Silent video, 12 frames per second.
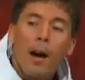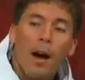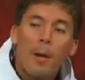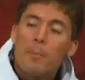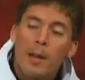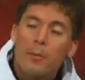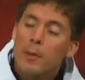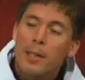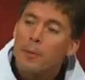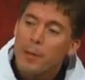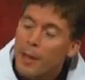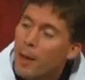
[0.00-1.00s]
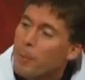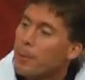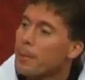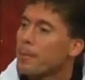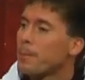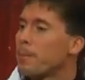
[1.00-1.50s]
I'm never giving up.
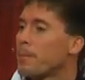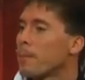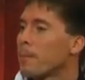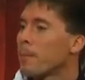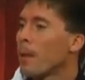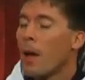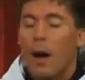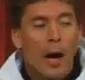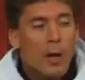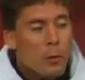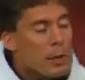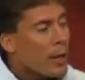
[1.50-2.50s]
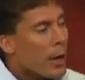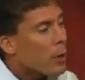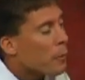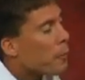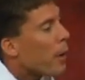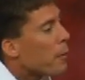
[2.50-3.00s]
I don't care
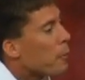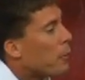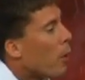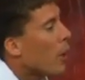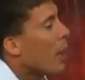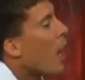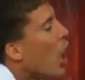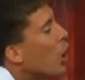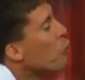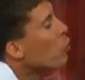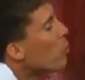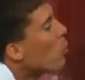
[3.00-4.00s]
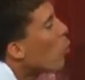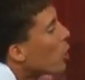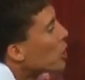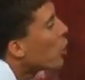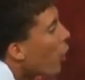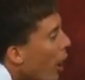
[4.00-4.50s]
if I fall a hundred more
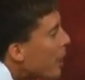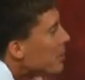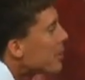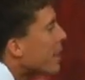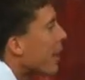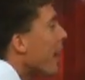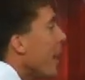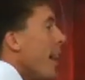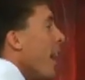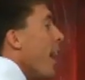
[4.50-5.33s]
times today,